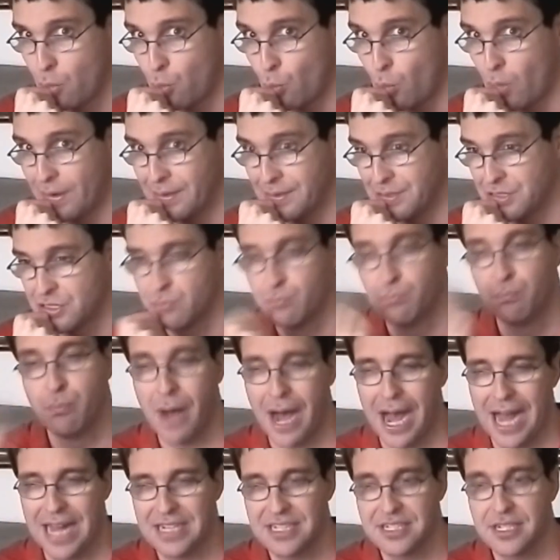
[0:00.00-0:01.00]
ones,
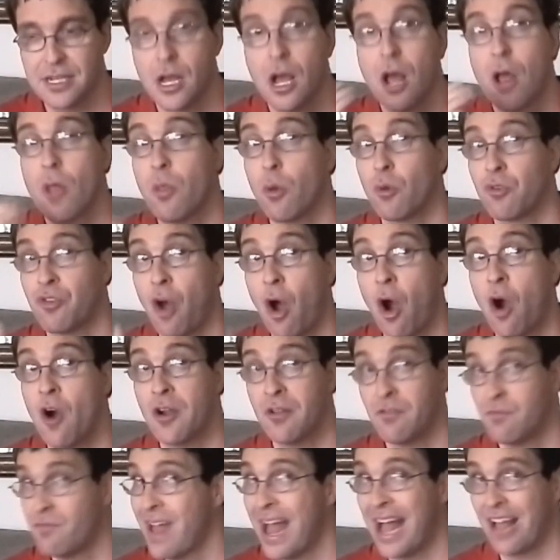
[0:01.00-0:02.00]
but those
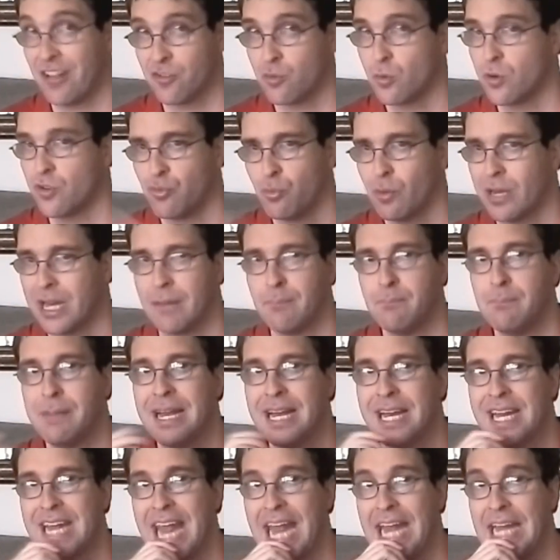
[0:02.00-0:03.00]
hard and fast ones we can
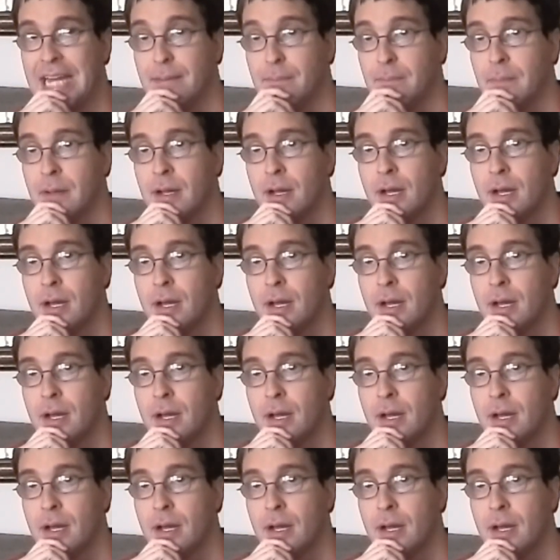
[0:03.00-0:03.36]
mitigate